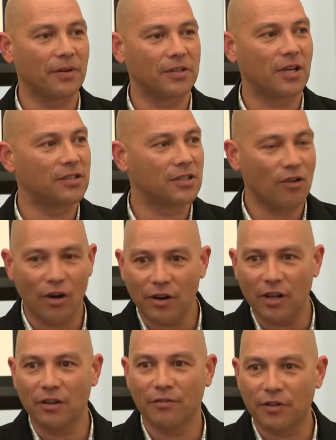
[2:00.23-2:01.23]
it's
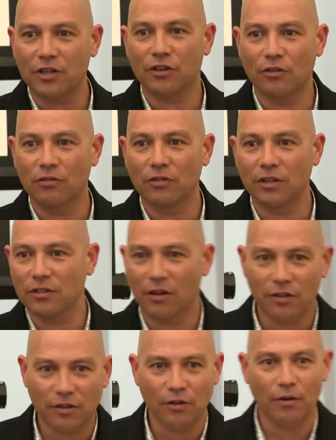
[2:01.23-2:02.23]
not individual, it's
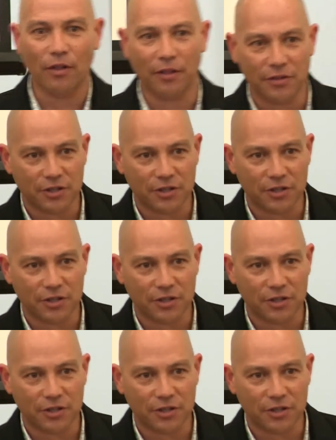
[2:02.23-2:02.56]
not to do with